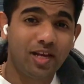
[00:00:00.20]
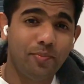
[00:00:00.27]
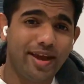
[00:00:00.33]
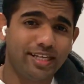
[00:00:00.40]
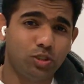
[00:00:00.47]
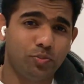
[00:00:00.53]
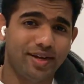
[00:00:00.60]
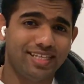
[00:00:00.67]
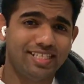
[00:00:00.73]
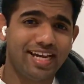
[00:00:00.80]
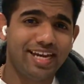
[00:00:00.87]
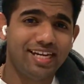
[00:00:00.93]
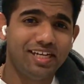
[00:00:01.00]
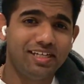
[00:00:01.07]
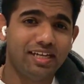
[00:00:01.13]
back to my
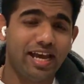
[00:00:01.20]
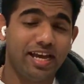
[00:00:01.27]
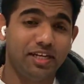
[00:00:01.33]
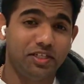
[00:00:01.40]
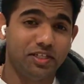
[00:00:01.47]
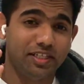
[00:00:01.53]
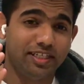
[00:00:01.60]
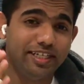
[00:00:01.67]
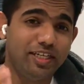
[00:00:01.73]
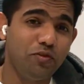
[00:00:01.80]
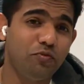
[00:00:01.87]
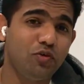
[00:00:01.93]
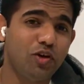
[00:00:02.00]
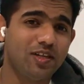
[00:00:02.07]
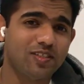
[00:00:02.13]
channel, and
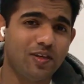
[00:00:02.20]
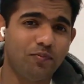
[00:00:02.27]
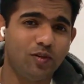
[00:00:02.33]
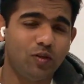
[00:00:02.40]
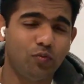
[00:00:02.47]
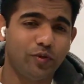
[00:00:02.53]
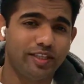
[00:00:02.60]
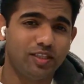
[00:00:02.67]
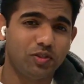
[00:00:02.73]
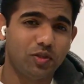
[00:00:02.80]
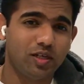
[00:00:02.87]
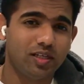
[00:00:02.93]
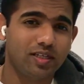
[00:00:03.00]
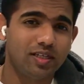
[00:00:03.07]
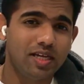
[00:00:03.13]
if you are someone with
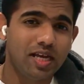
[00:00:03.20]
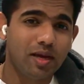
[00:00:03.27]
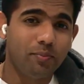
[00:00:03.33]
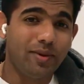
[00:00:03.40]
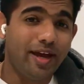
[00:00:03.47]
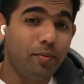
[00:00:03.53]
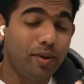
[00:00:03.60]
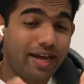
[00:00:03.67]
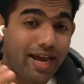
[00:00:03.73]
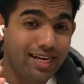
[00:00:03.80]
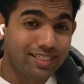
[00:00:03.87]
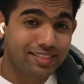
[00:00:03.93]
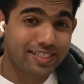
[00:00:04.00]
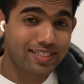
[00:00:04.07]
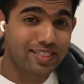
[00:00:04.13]
your
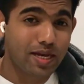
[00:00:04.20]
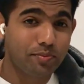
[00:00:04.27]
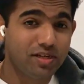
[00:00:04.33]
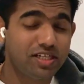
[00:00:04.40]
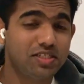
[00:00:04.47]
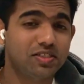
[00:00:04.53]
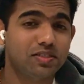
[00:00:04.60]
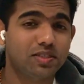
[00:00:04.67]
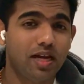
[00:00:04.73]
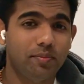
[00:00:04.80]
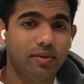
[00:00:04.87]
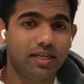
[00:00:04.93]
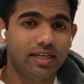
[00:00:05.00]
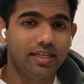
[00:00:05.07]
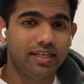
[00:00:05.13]
biomechanics examinations
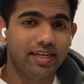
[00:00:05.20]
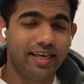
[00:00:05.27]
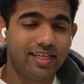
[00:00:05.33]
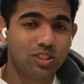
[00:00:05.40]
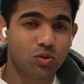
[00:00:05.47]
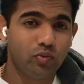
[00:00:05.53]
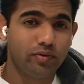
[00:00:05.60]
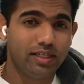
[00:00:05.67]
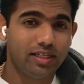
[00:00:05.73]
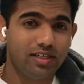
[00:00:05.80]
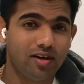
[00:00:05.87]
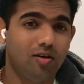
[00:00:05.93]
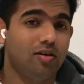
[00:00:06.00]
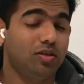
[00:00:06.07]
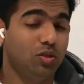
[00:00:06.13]
coming in next week
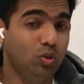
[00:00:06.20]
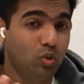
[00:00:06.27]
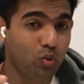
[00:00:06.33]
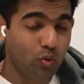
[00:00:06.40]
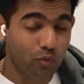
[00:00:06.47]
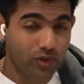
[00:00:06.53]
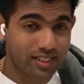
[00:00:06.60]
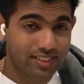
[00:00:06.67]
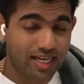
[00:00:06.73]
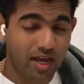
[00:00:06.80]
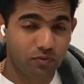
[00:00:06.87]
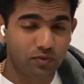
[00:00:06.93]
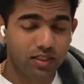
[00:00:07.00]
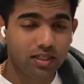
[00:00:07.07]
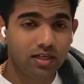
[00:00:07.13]
or 2 weeks
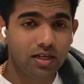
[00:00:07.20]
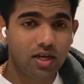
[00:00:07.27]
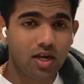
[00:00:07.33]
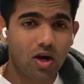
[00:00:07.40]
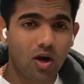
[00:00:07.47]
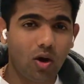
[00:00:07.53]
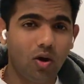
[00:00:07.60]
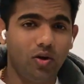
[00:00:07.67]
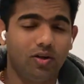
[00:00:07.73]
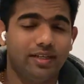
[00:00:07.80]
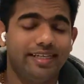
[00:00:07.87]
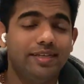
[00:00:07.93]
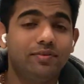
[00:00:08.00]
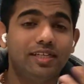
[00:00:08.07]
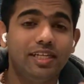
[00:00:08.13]
after, or
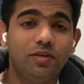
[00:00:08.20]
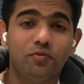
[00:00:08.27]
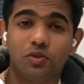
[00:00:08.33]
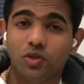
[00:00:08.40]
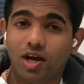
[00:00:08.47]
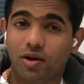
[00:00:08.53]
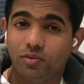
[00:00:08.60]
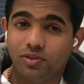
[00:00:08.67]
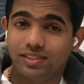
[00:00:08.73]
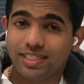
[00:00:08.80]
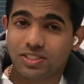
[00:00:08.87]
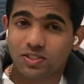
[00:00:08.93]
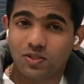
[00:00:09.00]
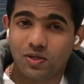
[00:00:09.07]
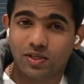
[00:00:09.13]
even if you have
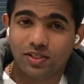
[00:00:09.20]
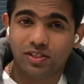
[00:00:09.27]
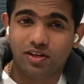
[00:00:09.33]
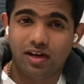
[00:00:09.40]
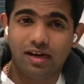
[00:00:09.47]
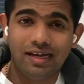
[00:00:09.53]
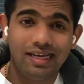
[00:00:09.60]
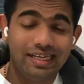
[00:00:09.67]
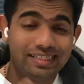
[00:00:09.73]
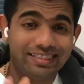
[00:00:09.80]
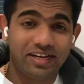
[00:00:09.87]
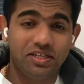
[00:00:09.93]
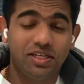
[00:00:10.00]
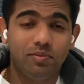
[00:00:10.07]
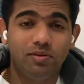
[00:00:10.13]
just got your
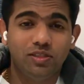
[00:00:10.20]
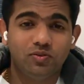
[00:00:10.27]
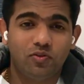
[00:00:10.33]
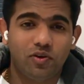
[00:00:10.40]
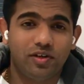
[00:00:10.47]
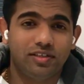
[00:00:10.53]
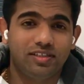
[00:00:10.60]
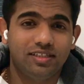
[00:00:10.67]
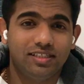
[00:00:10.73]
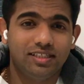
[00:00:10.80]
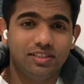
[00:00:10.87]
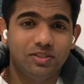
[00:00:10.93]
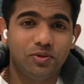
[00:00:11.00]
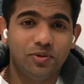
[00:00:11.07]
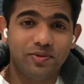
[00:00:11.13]
timetables for a
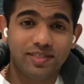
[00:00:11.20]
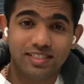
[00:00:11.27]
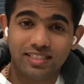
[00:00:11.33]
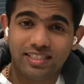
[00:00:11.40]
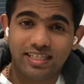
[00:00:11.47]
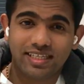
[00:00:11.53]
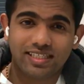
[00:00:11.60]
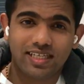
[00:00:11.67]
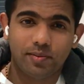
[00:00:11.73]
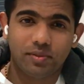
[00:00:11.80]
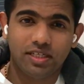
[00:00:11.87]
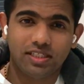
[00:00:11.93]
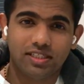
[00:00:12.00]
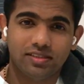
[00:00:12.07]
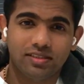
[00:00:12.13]
university
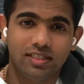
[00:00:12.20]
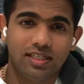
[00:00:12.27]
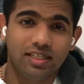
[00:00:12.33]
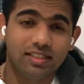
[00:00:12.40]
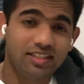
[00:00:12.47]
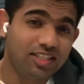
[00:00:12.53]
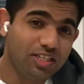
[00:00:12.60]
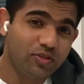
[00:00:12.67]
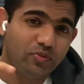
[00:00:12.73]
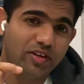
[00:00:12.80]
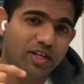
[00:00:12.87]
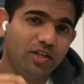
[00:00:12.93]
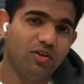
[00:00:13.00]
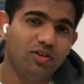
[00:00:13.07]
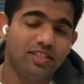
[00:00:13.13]
examination, this
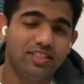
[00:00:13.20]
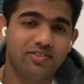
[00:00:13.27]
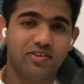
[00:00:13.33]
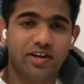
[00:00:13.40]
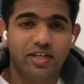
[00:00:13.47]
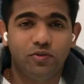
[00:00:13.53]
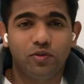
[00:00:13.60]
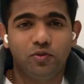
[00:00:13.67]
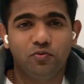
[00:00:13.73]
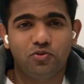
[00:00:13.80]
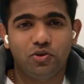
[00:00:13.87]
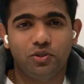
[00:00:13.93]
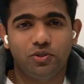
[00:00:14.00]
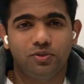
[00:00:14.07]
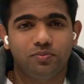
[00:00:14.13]
video is the right one
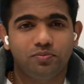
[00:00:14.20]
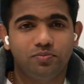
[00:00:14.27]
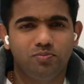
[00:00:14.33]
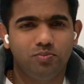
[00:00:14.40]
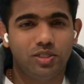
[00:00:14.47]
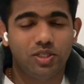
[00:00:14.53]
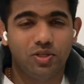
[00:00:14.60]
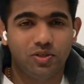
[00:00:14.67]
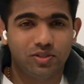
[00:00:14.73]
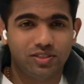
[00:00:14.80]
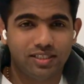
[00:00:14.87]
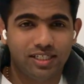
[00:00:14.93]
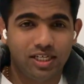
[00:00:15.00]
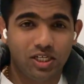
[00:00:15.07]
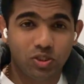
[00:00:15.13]
for you,
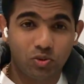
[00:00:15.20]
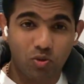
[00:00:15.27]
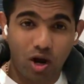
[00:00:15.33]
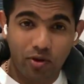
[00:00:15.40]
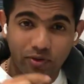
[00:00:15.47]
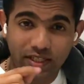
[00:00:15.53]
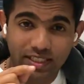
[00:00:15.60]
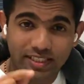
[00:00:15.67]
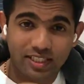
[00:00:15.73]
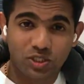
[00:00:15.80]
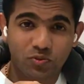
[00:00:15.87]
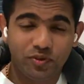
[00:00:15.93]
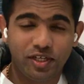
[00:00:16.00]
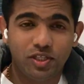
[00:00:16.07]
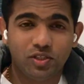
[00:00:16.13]
because throughout in this
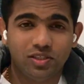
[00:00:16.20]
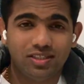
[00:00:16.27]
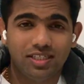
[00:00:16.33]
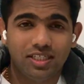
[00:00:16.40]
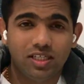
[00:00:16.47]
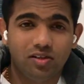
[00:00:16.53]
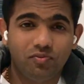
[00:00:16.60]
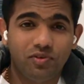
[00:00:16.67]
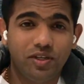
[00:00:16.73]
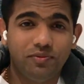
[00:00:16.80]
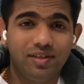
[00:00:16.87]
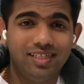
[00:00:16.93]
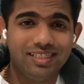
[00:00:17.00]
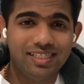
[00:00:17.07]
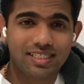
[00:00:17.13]
video we
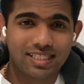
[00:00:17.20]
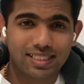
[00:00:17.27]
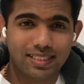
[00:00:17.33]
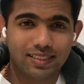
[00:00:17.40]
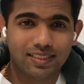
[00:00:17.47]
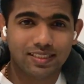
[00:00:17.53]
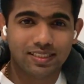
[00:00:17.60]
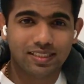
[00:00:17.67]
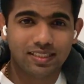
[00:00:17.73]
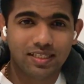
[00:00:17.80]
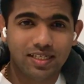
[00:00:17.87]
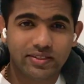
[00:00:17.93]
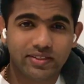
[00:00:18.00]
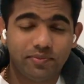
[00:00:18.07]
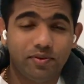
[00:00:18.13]
will discuss
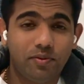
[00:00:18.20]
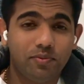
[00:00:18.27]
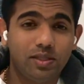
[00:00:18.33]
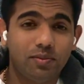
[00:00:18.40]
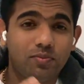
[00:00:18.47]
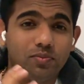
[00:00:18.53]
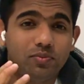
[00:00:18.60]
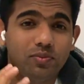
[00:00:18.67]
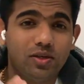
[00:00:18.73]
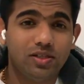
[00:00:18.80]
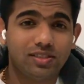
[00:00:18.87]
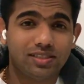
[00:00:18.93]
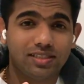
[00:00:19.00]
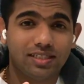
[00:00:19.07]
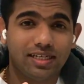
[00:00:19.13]
some of the
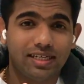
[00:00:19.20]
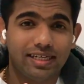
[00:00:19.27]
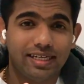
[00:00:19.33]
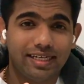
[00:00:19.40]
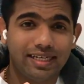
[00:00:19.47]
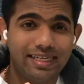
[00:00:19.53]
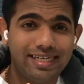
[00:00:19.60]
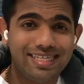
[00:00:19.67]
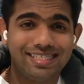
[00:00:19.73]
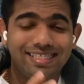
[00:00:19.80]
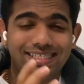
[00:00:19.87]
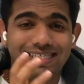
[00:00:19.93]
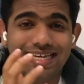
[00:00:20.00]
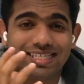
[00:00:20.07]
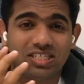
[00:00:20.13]
most
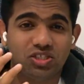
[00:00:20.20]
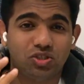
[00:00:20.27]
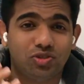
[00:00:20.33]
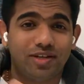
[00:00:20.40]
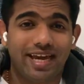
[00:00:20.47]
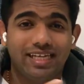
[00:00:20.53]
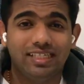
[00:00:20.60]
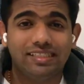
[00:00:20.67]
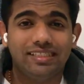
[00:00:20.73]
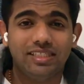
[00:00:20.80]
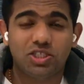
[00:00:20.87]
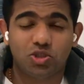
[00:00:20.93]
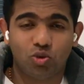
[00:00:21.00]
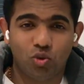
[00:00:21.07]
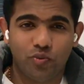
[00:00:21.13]
easiest
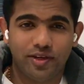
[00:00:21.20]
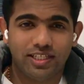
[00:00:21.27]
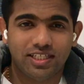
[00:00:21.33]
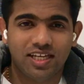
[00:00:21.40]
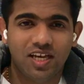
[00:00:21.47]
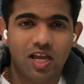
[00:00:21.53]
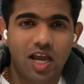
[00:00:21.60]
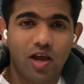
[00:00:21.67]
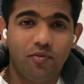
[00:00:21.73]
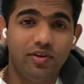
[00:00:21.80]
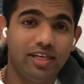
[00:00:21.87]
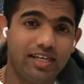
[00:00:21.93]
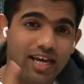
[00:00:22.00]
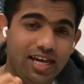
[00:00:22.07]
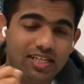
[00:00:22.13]
strategies through which
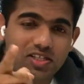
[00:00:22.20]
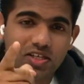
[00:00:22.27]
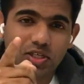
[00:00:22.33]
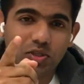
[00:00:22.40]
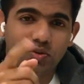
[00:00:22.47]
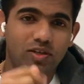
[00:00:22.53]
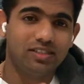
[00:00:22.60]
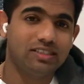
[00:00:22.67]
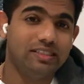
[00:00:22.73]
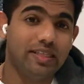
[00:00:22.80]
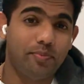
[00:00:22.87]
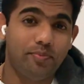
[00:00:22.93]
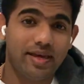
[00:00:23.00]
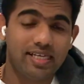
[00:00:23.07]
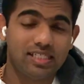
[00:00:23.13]
we can secure
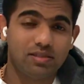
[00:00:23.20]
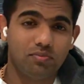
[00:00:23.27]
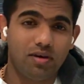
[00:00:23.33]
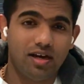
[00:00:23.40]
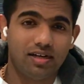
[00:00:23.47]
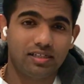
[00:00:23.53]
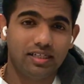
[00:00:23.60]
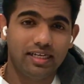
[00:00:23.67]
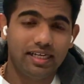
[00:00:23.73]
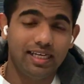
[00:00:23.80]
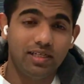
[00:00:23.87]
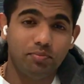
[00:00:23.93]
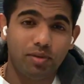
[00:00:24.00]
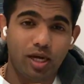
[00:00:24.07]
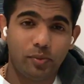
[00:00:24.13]
the best mark
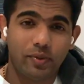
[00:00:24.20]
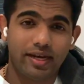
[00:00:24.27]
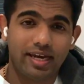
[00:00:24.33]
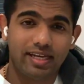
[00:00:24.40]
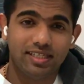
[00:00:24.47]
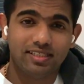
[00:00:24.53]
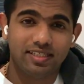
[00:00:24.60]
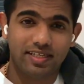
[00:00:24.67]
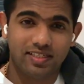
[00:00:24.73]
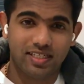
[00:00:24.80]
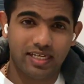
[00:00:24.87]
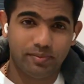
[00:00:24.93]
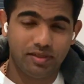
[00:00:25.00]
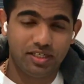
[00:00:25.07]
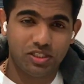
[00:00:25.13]
in biomechanics
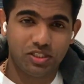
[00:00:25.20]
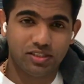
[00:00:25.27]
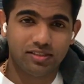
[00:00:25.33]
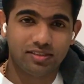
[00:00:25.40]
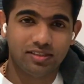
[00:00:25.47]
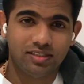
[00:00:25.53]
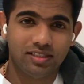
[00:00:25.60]
examination.